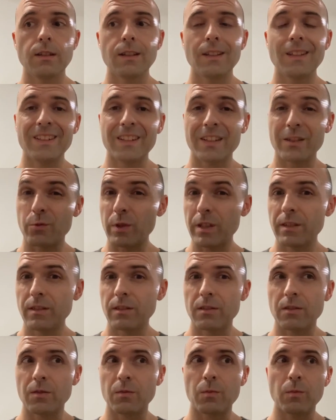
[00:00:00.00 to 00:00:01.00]
in a
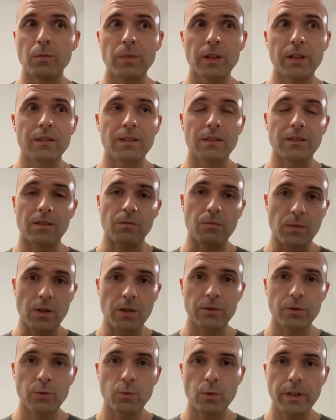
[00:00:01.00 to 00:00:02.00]
random but
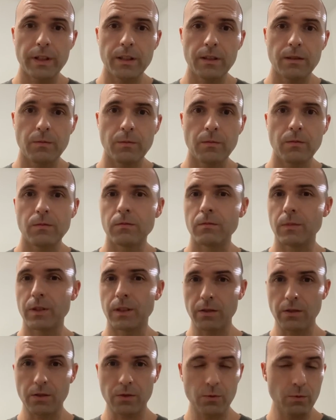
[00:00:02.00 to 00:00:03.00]
smart way,
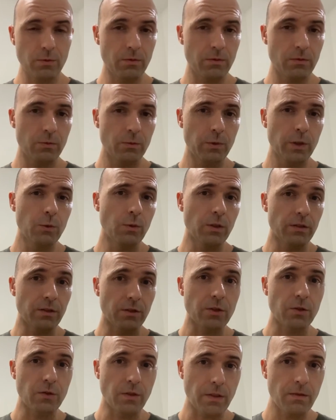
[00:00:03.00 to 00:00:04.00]
because we
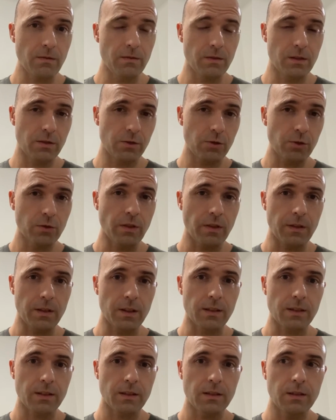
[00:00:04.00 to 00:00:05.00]
want the two
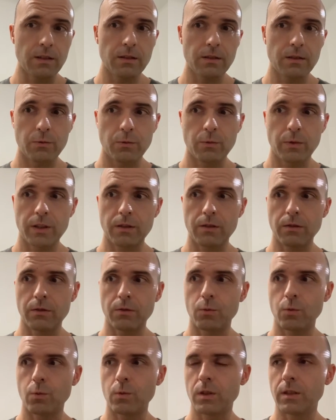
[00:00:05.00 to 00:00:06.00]
things here. We
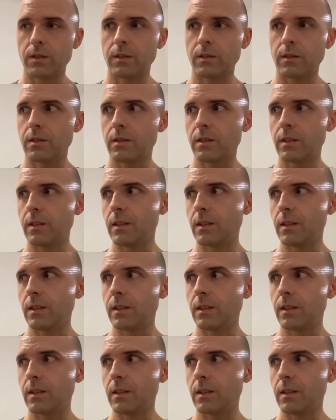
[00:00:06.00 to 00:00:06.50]
don't want